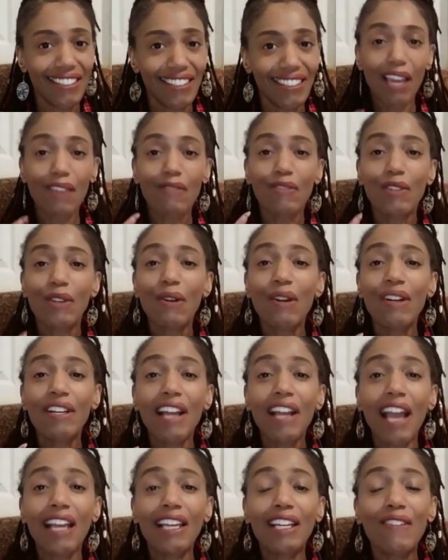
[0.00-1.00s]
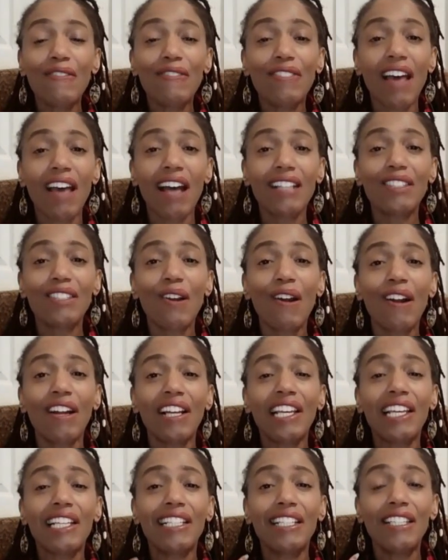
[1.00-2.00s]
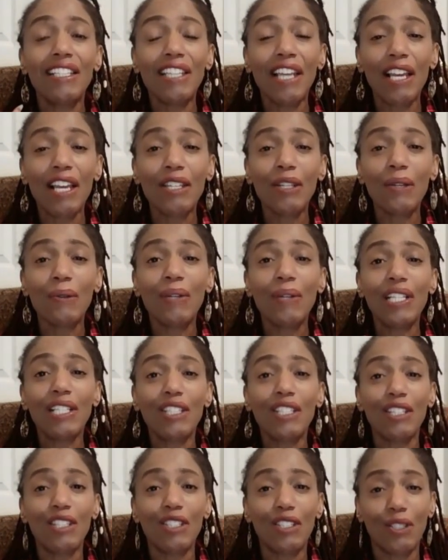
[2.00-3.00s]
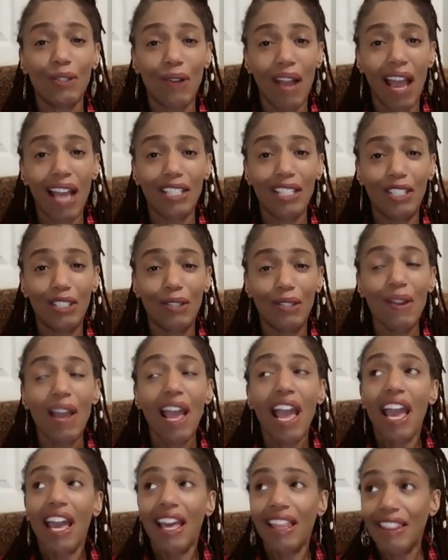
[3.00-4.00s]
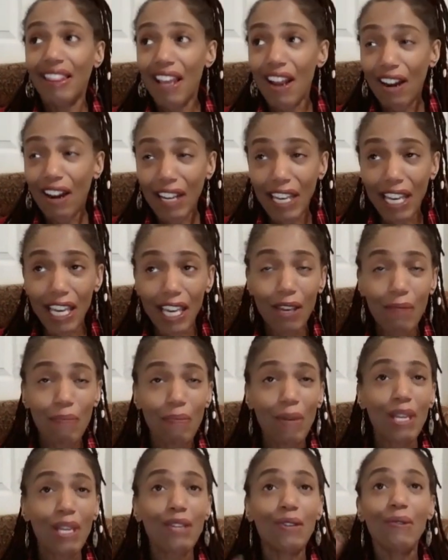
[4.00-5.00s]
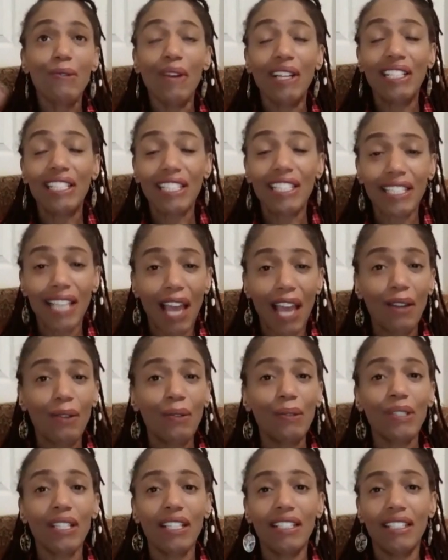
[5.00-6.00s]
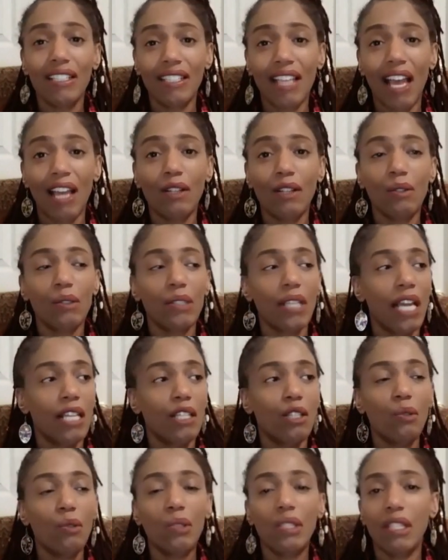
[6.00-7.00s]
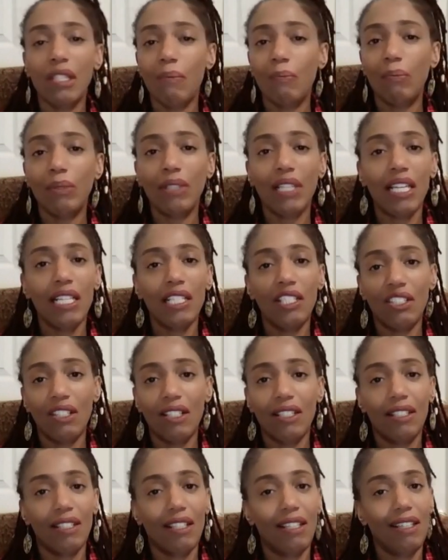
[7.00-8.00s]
If your negative thoughts are continuing to distract you and they are keeping you in cycles and cycles and you simply just